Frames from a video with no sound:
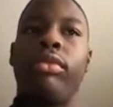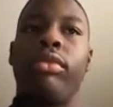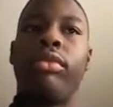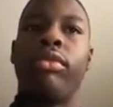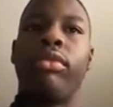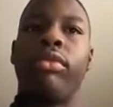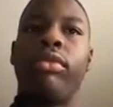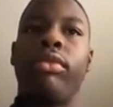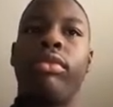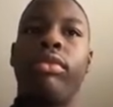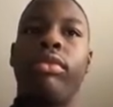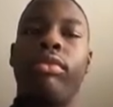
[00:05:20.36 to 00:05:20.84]

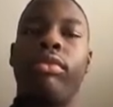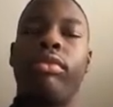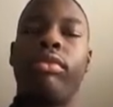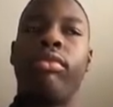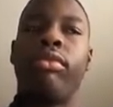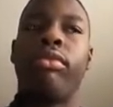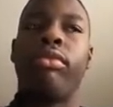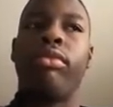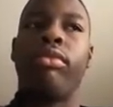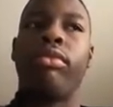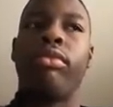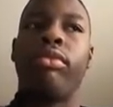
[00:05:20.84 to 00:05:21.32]

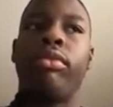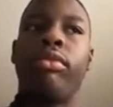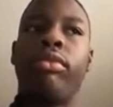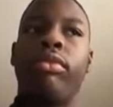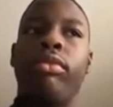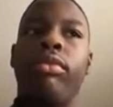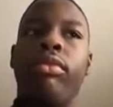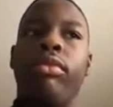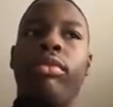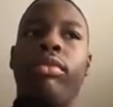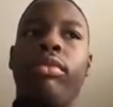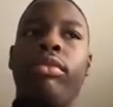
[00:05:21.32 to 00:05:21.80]

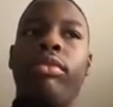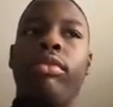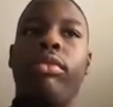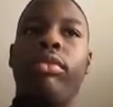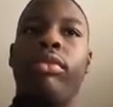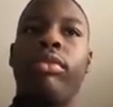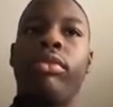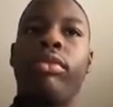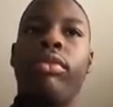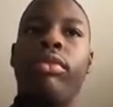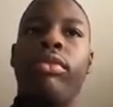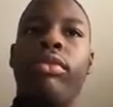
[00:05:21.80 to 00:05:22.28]

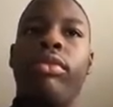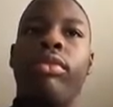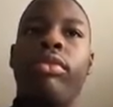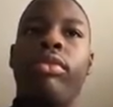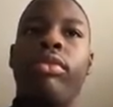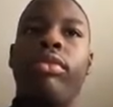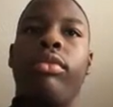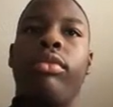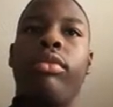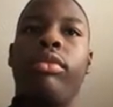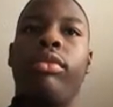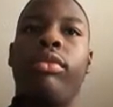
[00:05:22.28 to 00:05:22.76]

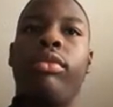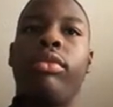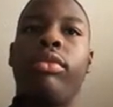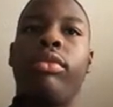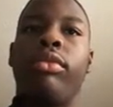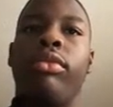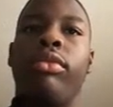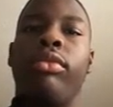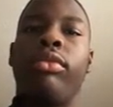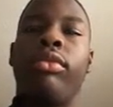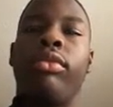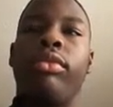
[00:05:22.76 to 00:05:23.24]

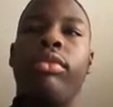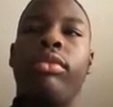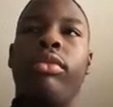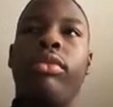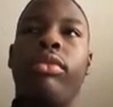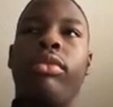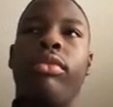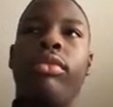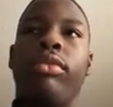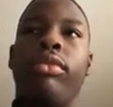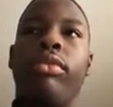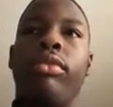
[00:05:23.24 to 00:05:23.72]

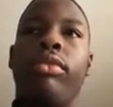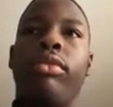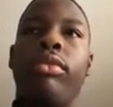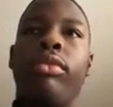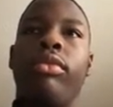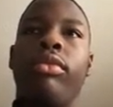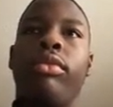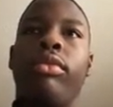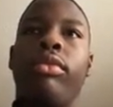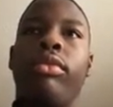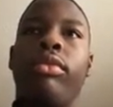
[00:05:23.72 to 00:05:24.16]
[no speech]